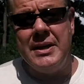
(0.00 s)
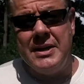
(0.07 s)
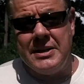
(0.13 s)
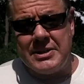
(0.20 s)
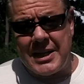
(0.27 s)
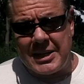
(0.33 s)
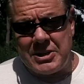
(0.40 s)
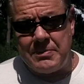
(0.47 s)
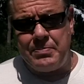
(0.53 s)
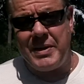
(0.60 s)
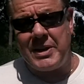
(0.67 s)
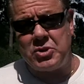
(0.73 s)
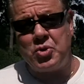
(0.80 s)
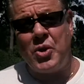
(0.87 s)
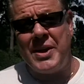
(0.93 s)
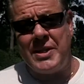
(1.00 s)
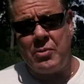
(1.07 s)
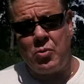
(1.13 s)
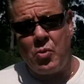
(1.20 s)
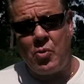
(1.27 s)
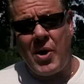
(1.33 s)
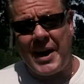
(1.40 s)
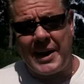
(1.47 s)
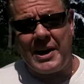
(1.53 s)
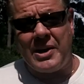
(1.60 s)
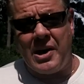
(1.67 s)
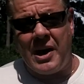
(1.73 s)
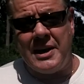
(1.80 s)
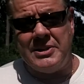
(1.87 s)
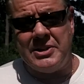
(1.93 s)
So that's a big trend that we're
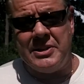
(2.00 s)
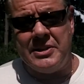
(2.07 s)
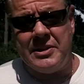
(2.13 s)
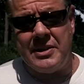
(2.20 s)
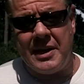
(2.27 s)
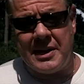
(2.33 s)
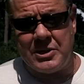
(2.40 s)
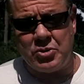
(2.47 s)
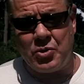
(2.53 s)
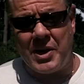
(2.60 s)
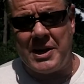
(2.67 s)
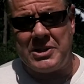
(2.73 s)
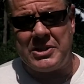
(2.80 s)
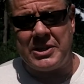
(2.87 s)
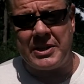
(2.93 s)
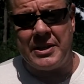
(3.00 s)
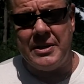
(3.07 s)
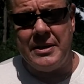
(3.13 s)
recognizing and addressing.